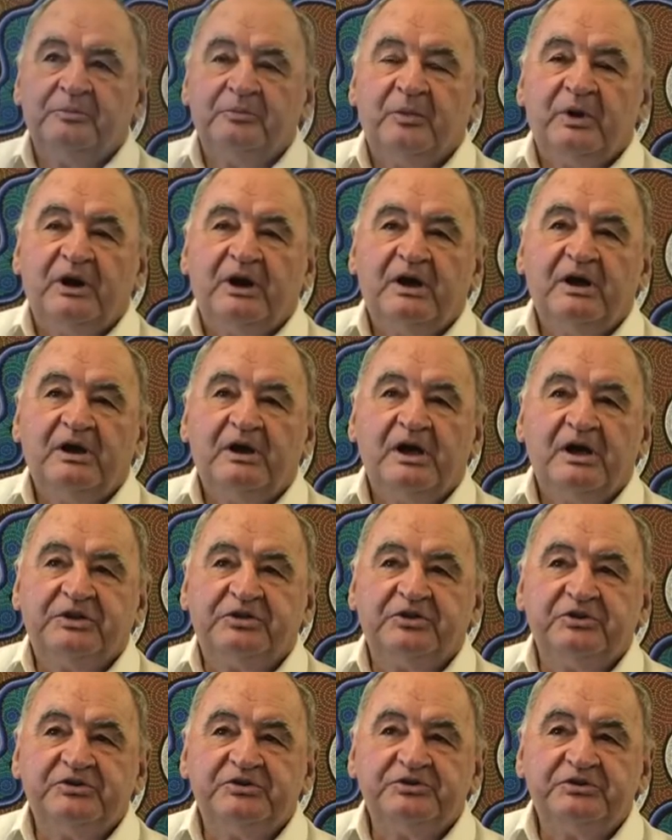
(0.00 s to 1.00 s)
Well, I'd like
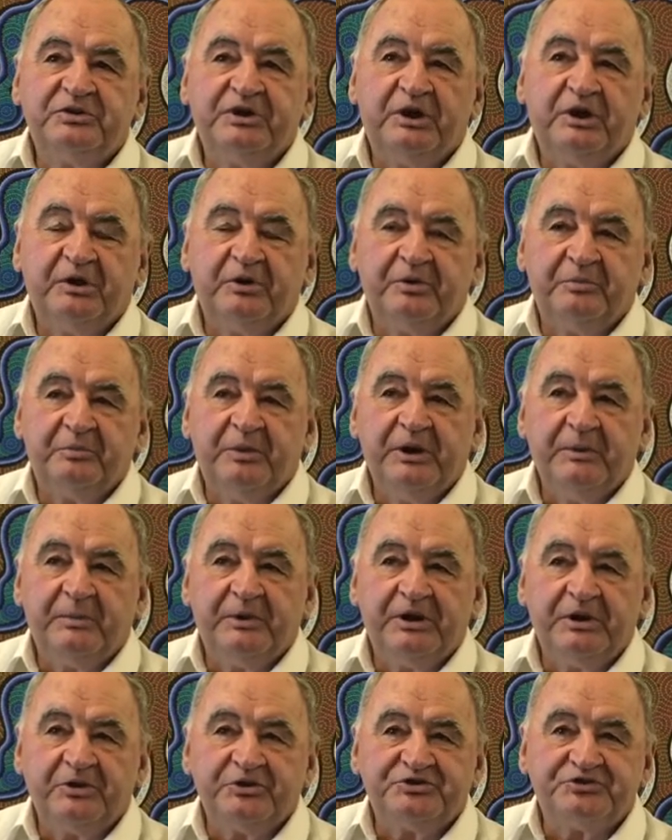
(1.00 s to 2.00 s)
to know
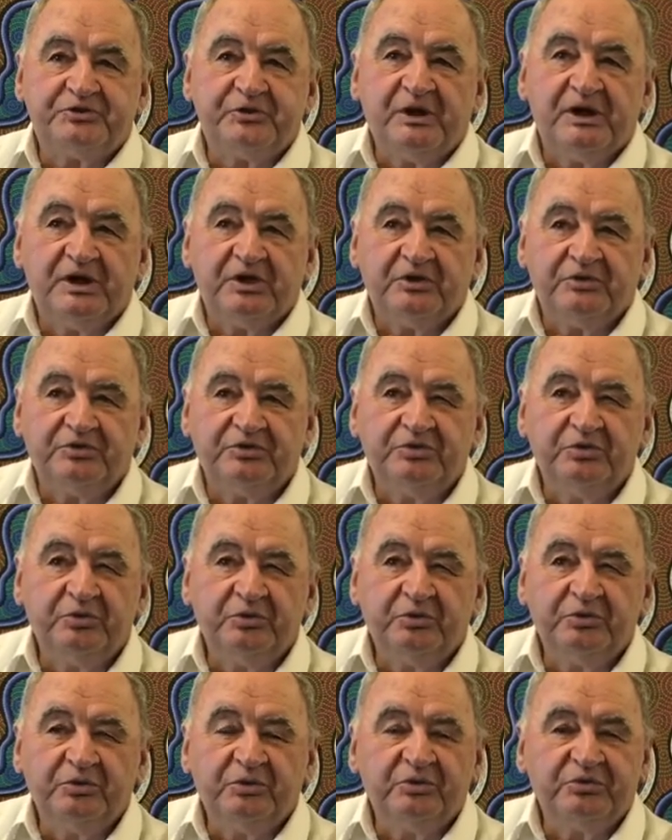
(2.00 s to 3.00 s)
people in Australia
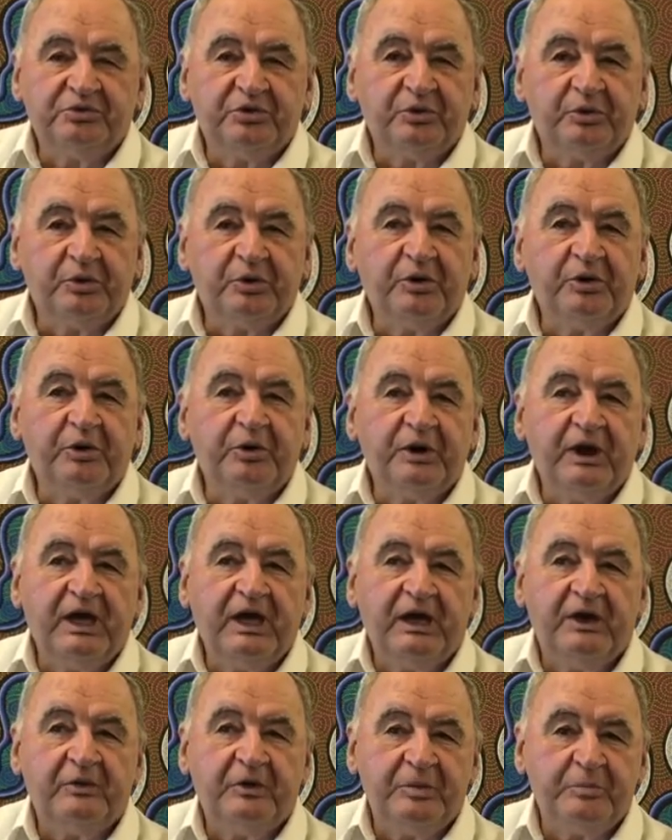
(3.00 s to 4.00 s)
to learn
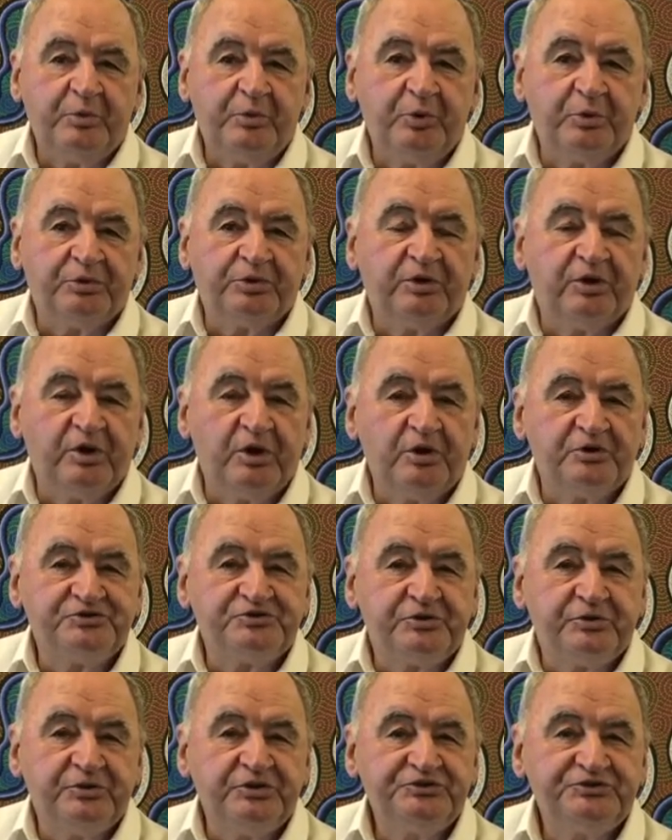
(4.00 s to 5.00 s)
how important
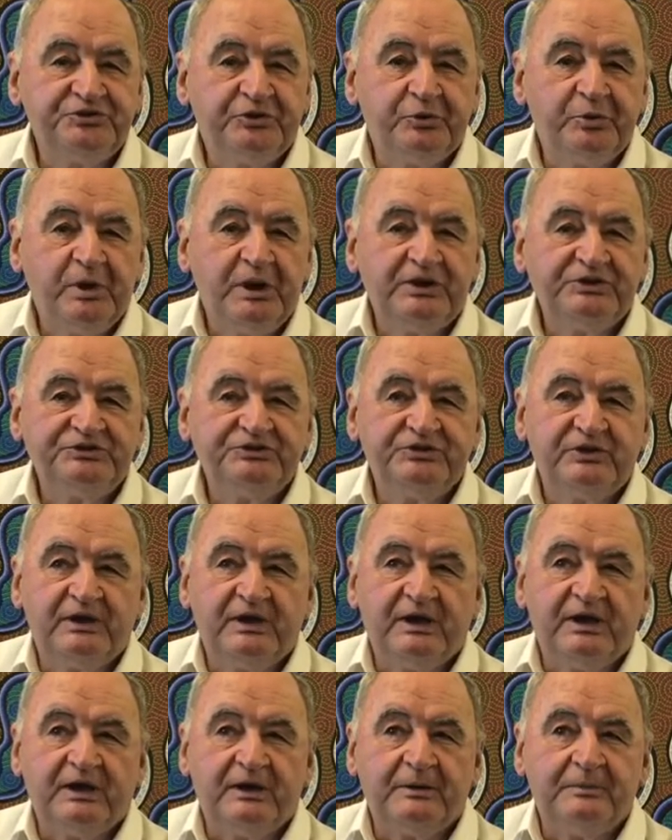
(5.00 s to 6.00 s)
culture is to us,
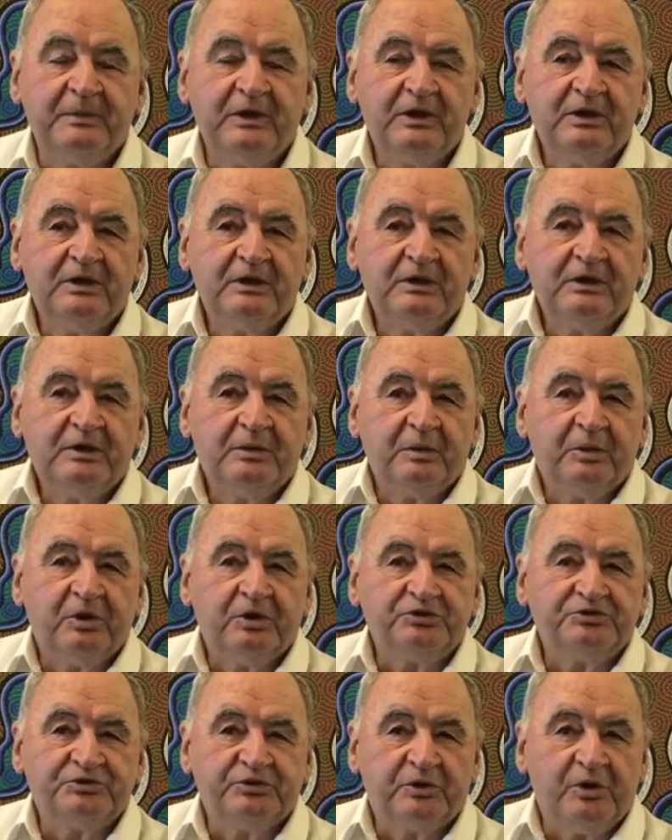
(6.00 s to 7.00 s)

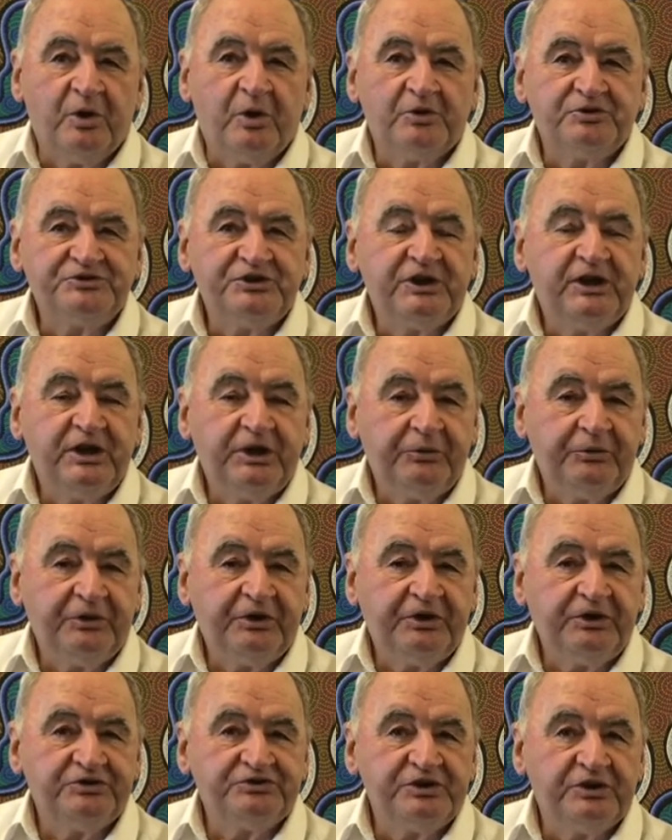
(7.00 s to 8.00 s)
because culture,
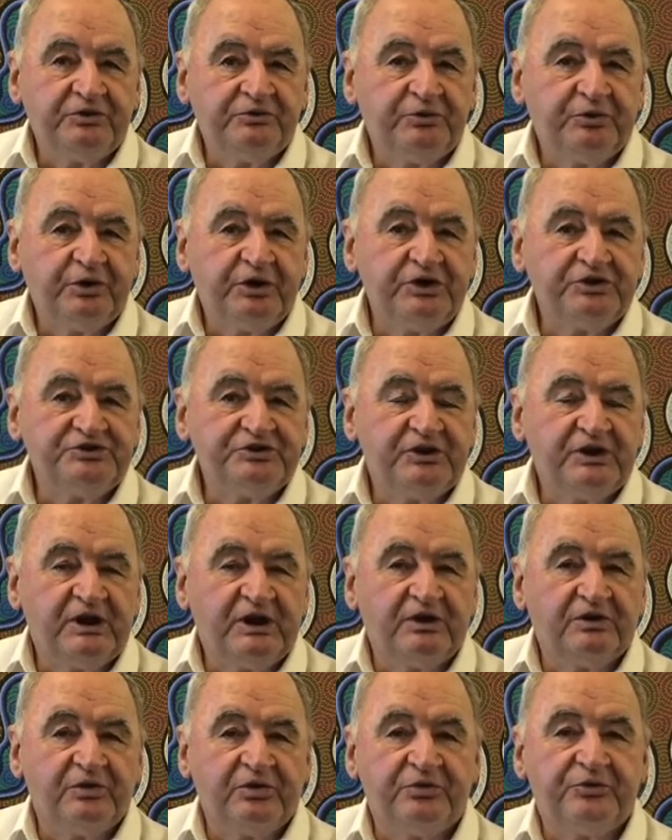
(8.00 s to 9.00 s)
heritage and tradition
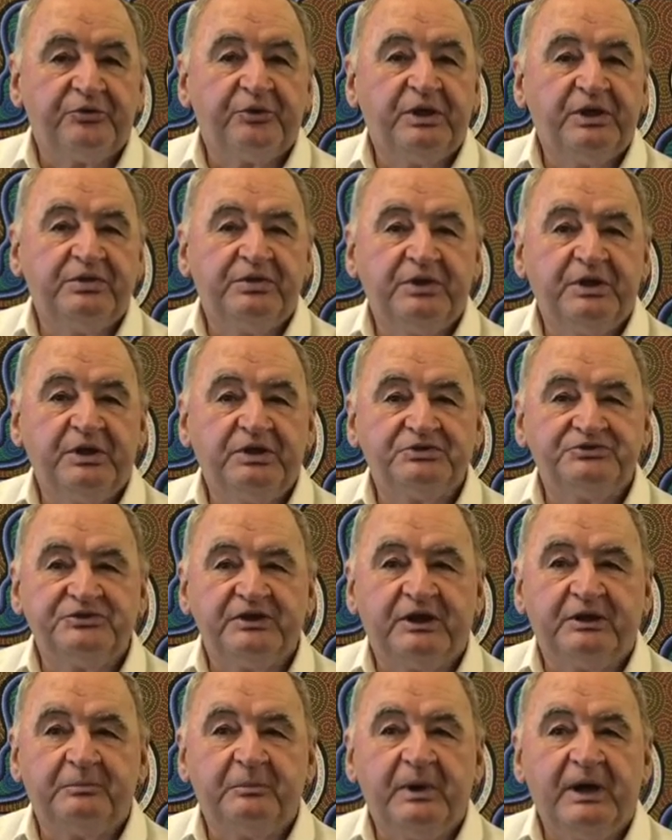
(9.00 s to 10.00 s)
are the three things
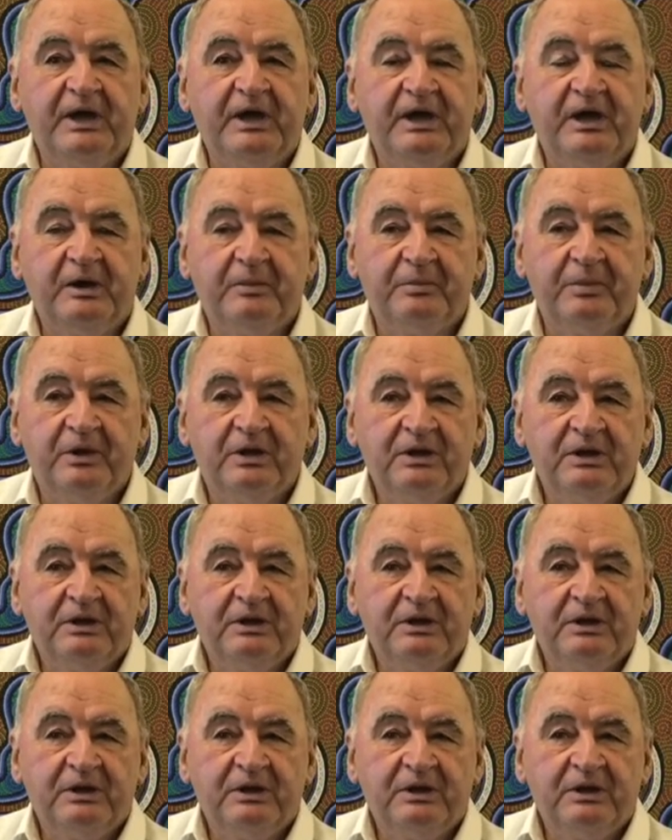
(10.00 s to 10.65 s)
that make up